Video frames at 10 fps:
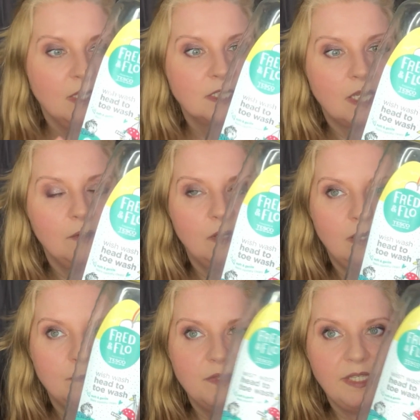so
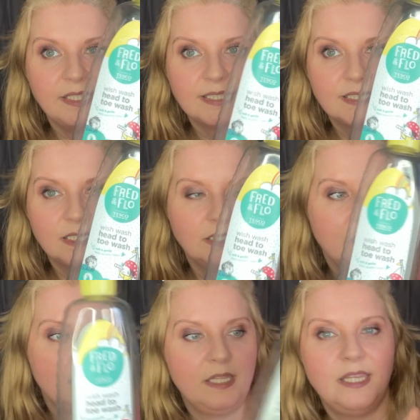uh, this
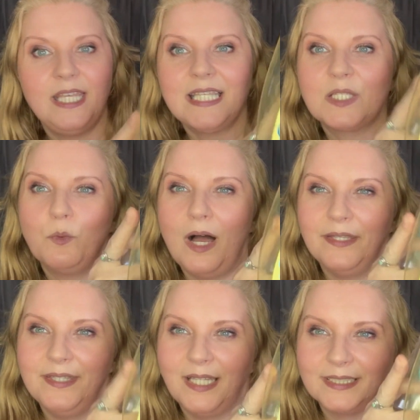this
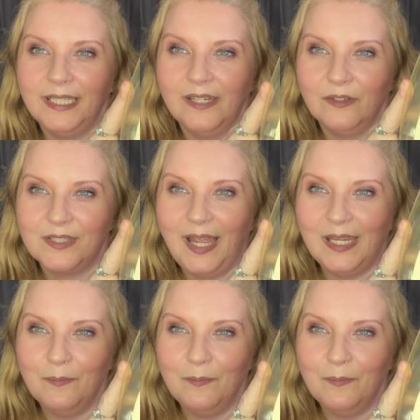one doesn't irritate